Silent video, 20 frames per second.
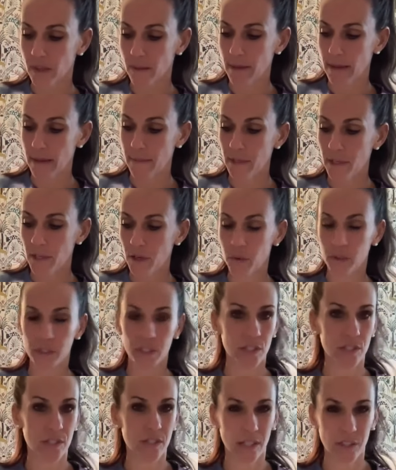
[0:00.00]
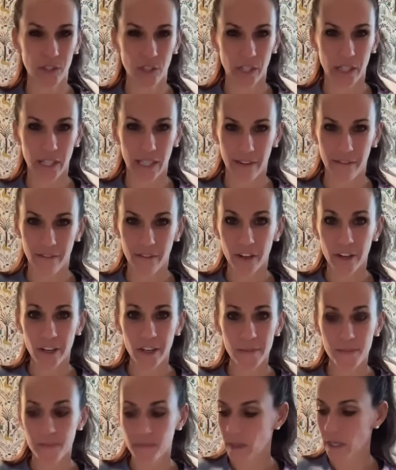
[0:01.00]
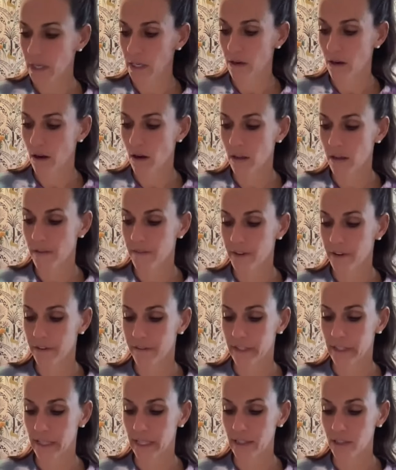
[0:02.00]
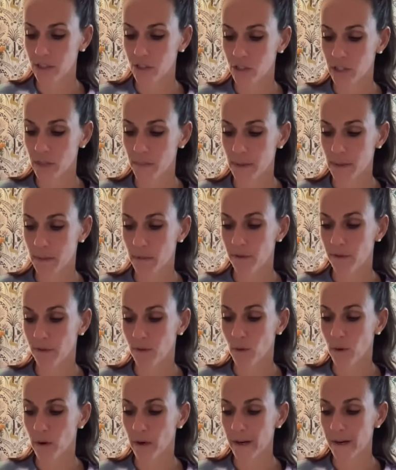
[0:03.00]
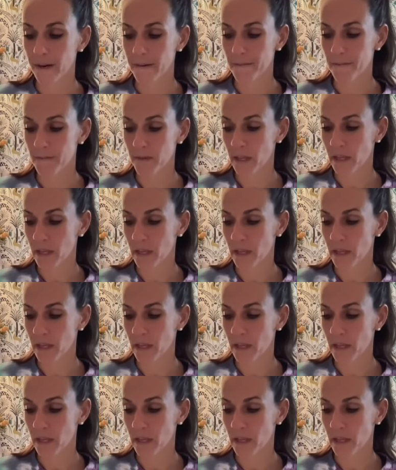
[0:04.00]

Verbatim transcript: maybe you were just such a giver in all of your relationships before,